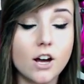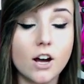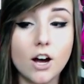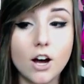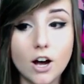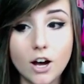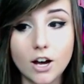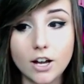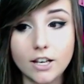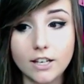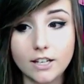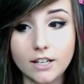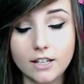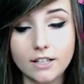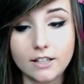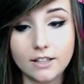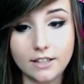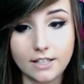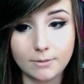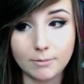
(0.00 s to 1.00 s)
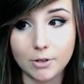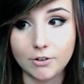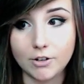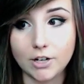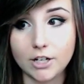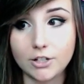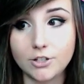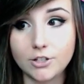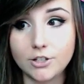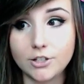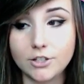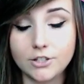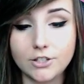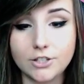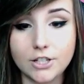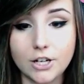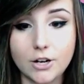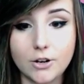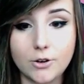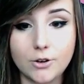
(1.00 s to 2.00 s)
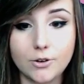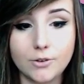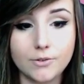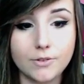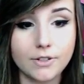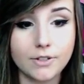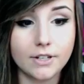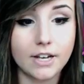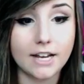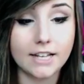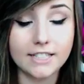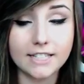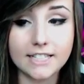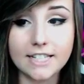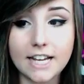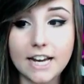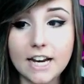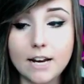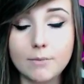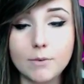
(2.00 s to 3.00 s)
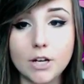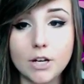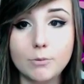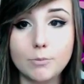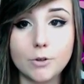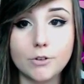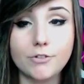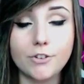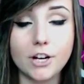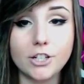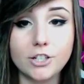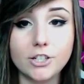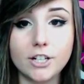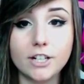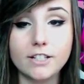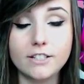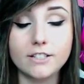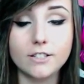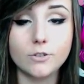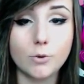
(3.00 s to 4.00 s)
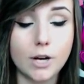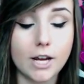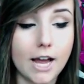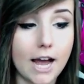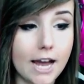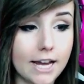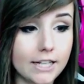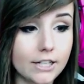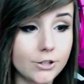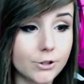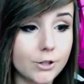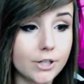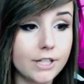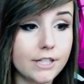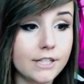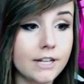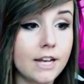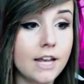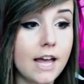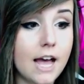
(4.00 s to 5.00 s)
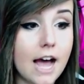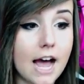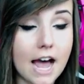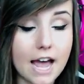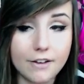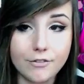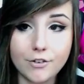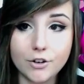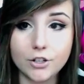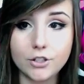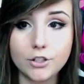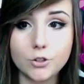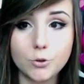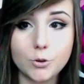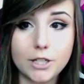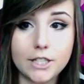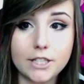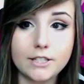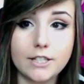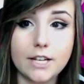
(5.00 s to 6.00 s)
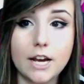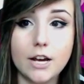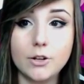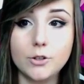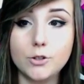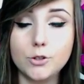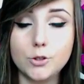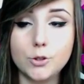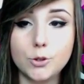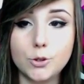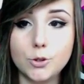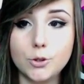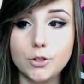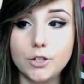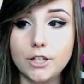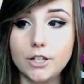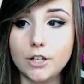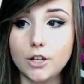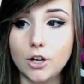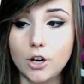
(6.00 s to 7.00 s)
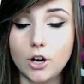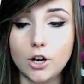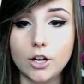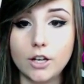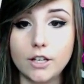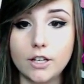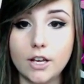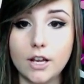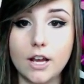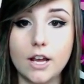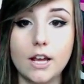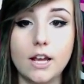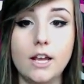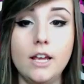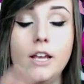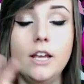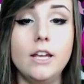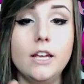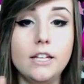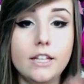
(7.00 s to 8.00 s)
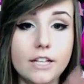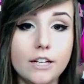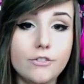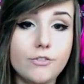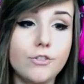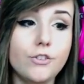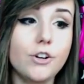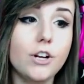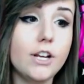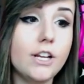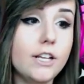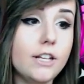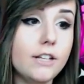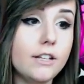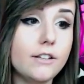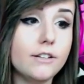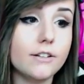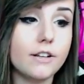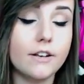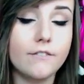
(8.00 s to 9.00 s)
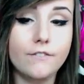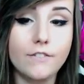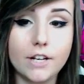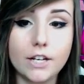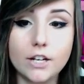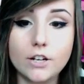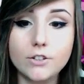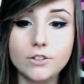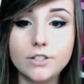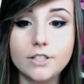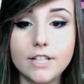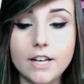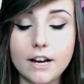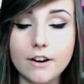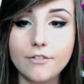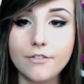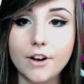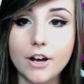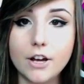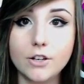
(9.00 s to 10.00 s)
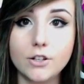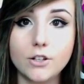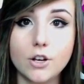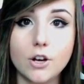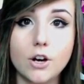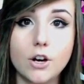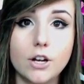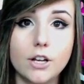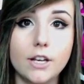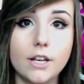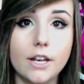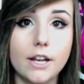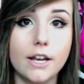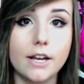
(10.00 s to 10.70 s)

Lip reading: on the Mirage. So, as I said, I'm not a professional, that's the way I do it. I found the ways how to do it on different videos that I found on